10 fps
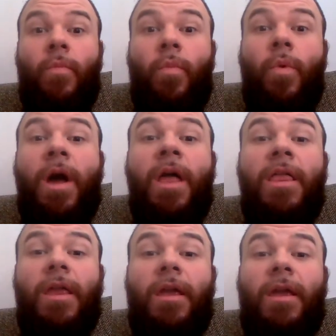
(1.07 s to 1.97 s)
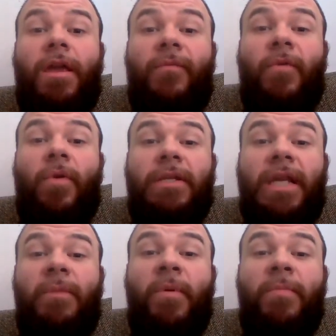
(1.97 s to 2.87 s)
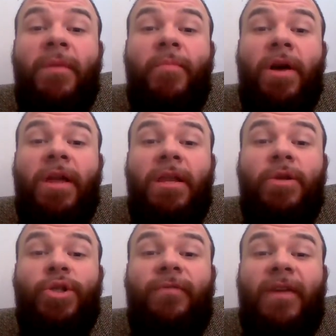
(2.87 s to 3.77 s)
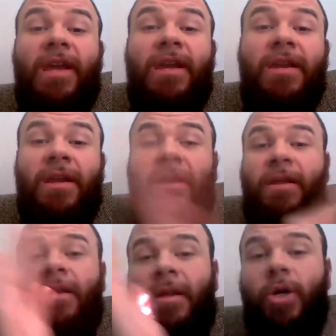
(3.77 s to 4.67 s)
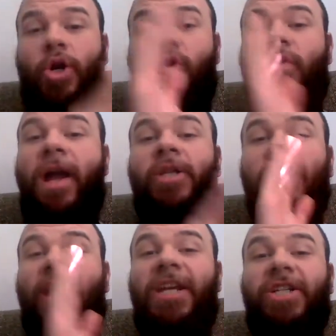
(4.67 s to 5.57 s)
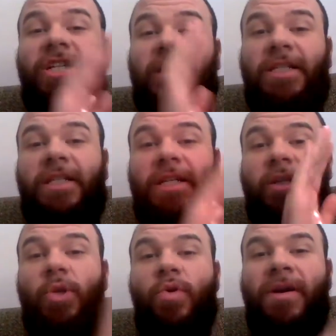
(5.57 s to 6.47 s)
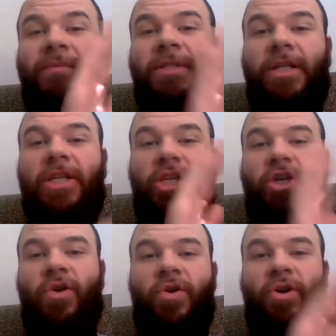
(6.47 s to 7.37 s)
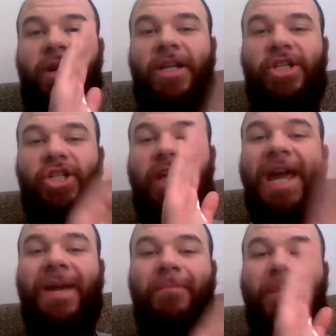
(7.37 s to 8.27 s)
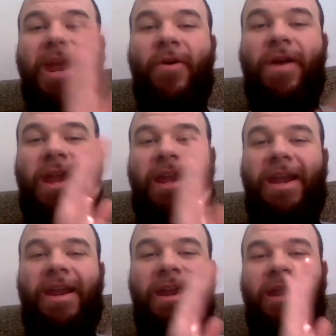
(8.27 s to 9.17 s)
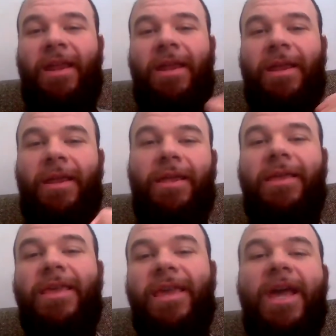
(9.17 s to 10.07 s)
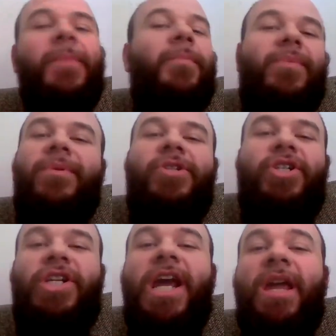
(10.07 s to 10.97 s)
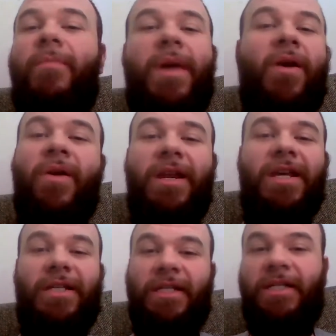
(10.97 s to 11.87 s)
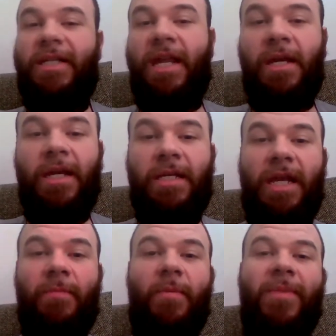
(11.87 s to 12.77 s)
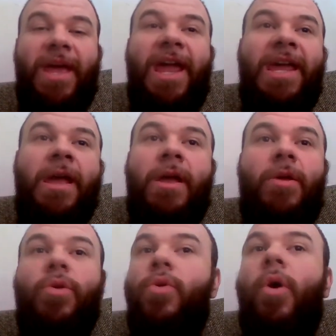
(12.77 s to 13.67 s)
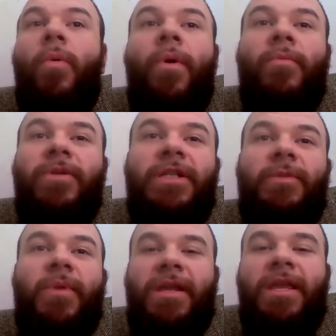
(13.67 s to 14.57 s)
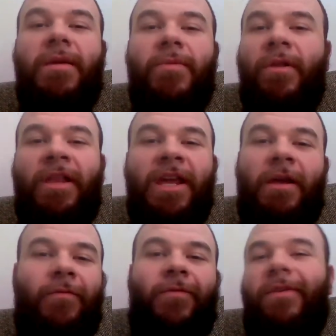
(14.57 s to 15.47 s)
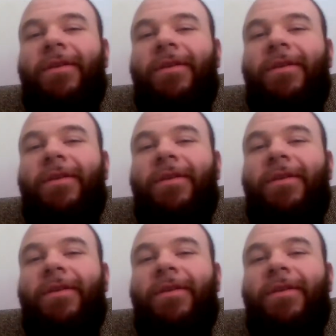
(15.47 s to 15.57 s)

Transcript: Well, if you're a Tampa Bay Buccaneers fan, congratulations. You have secured Shaq Barrett. Yep, Shaq Barrett, he is staying in Tampa Bay. No one was expecting him to leave.